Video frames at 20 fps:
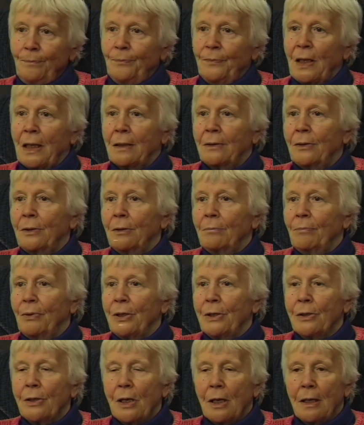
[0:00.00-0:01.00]
Not
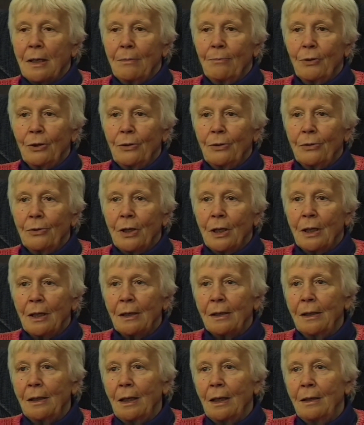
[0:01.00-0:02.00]
being able to
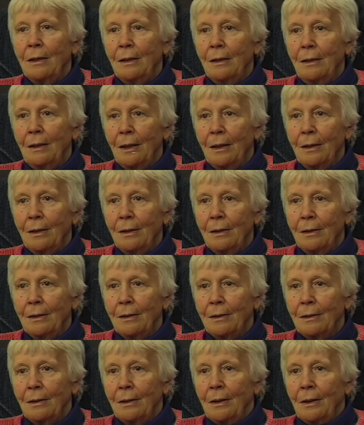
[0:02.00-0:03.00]
carry anything,
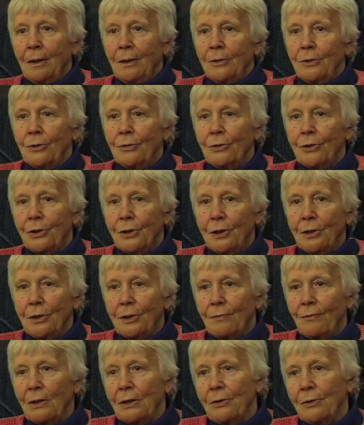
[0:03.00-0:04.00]
just
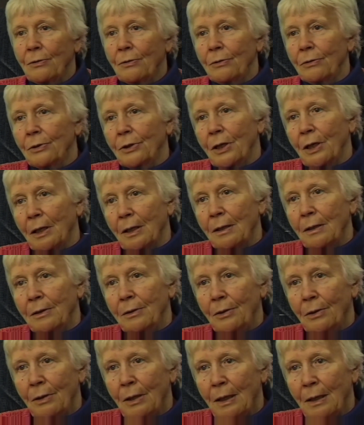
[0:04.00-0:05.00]
this what you could carry in
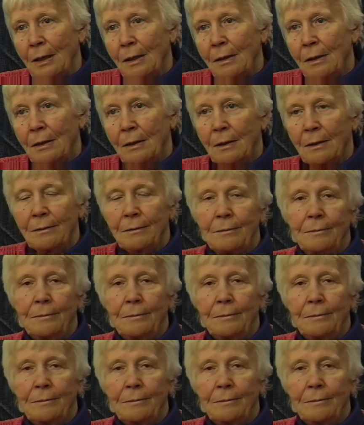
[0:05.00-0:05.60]
your hand.